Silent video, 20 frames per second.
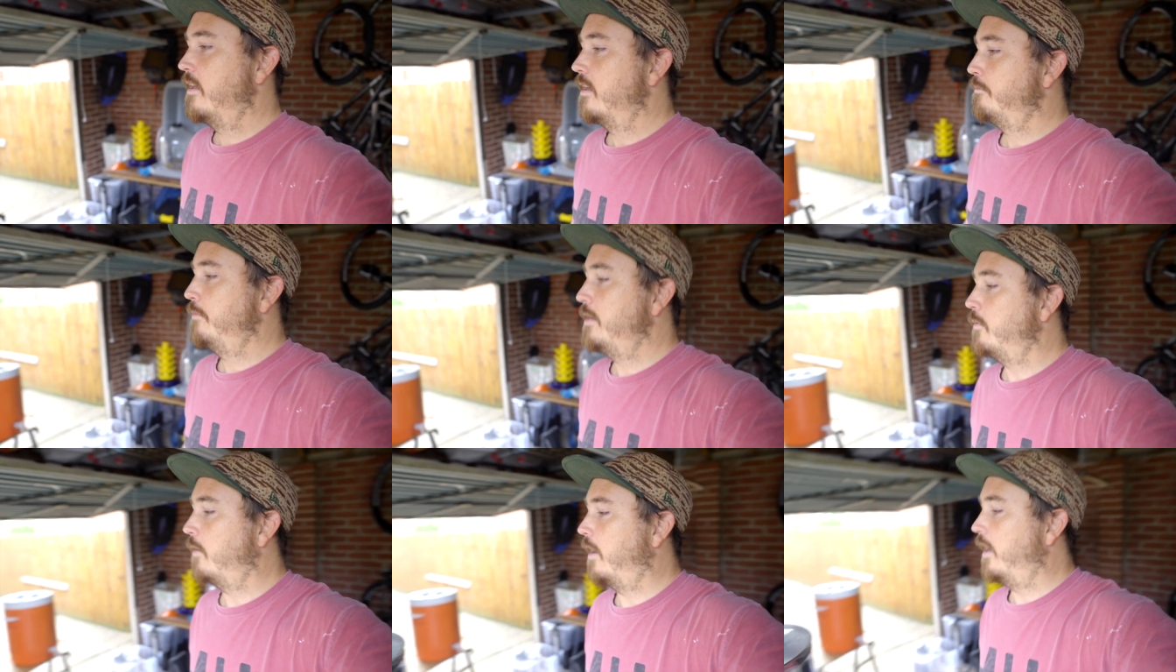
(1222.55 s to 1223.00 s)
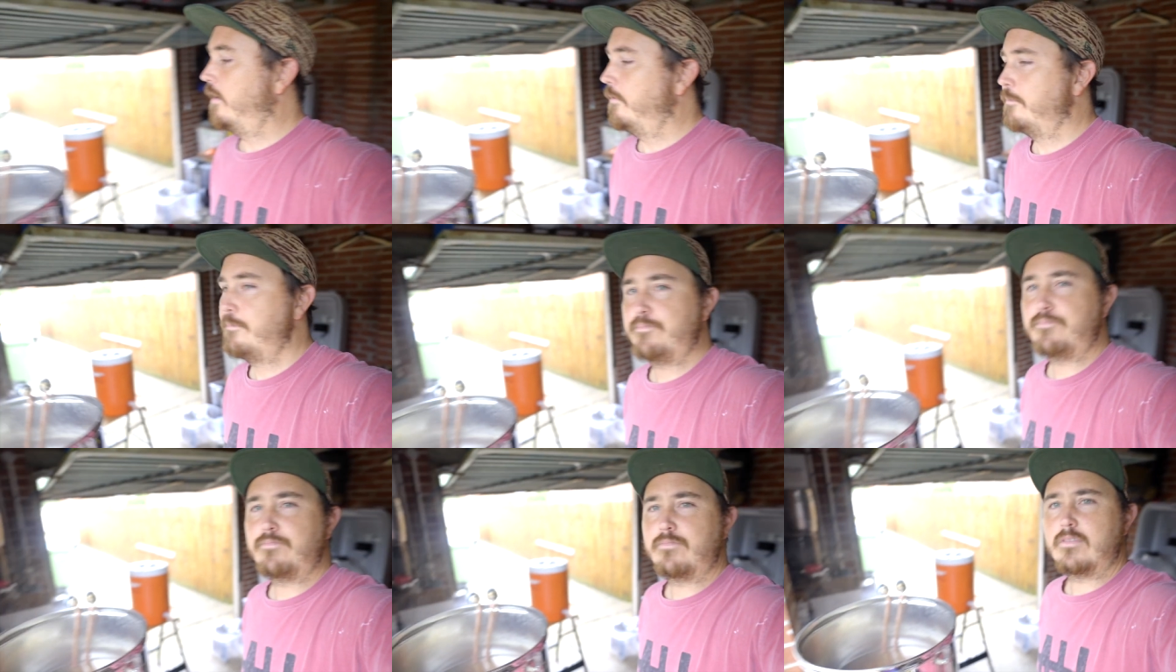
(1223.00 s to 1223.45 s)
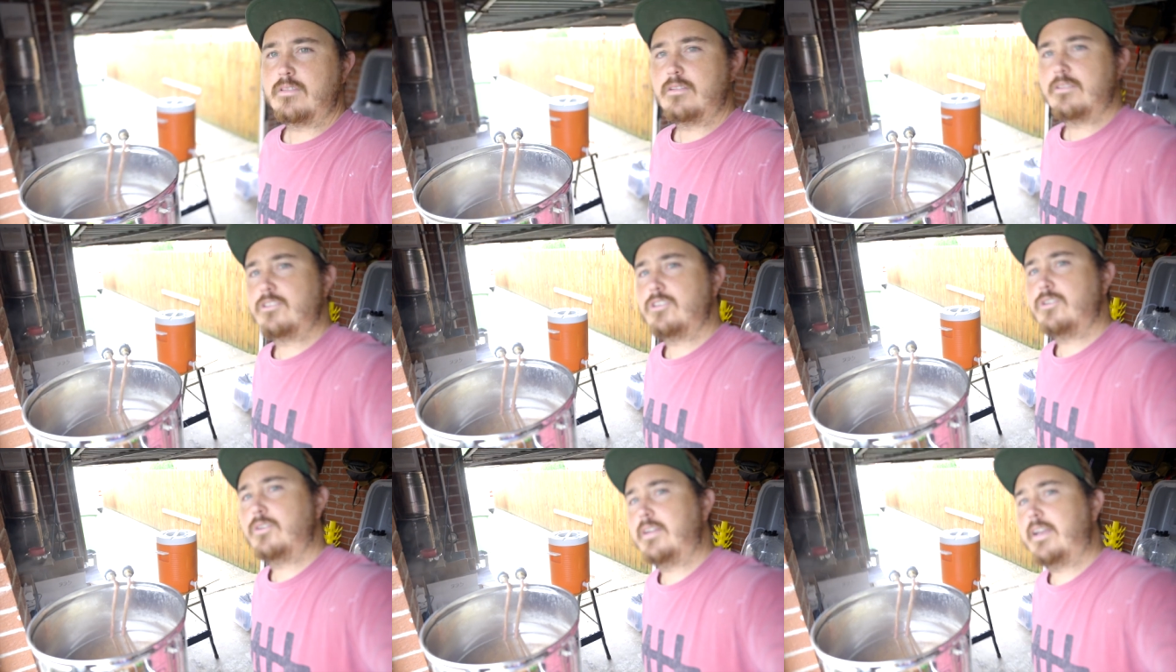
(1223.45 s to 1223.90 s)
Meanwhile,
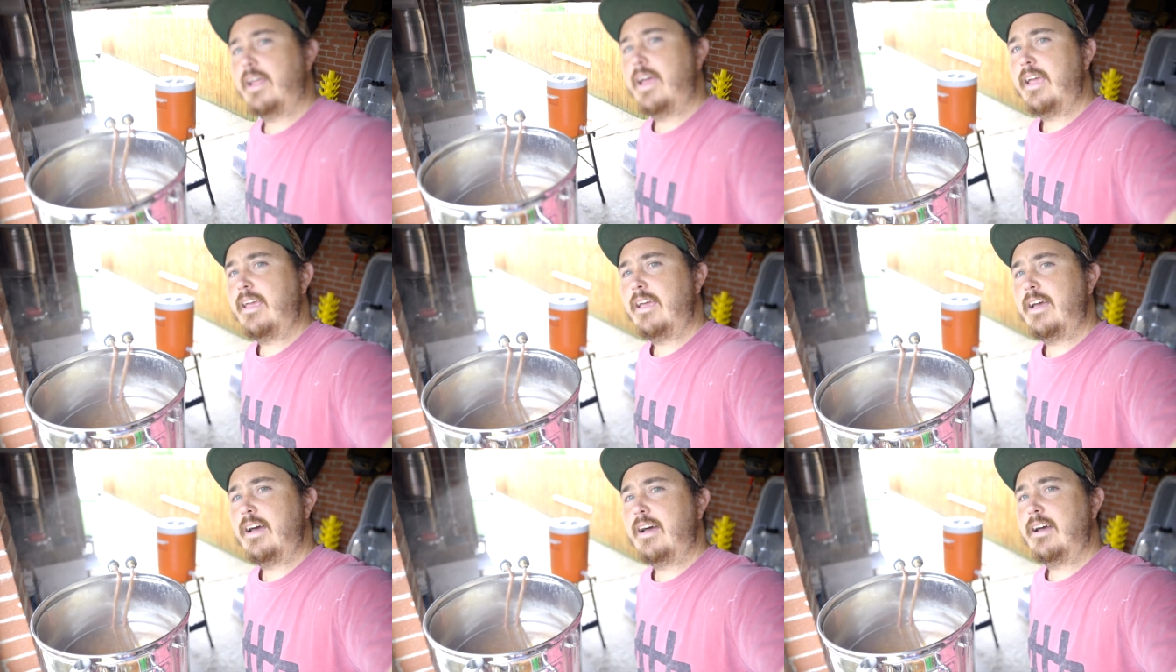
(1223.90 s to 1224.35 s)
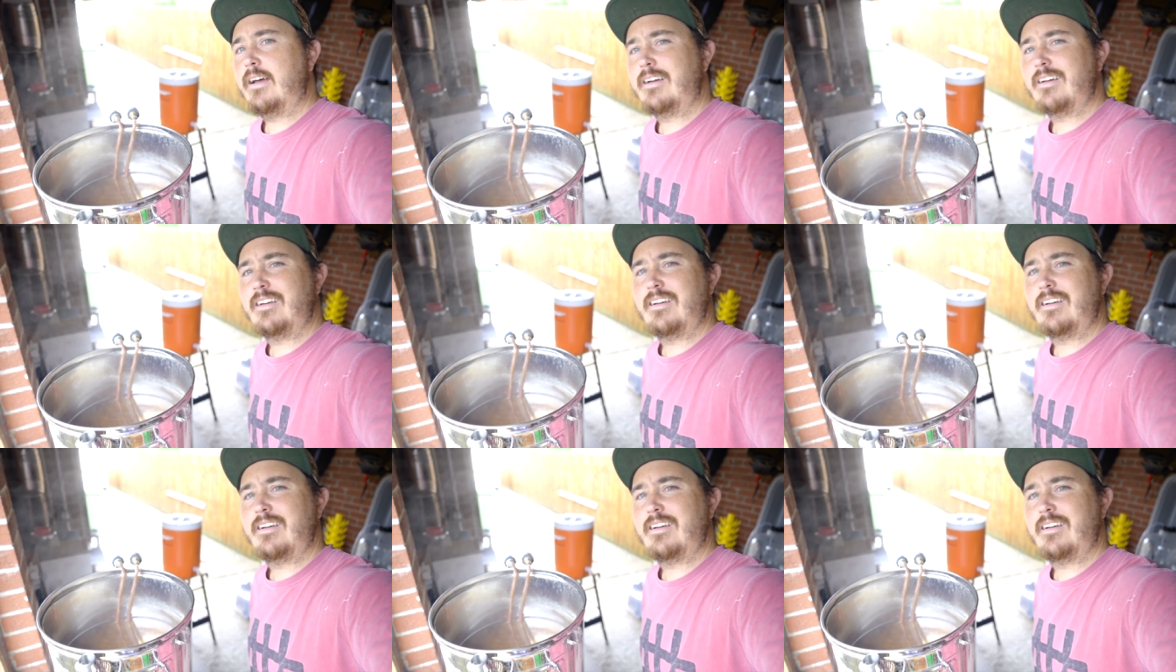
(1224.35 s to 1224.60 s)
doing a uh,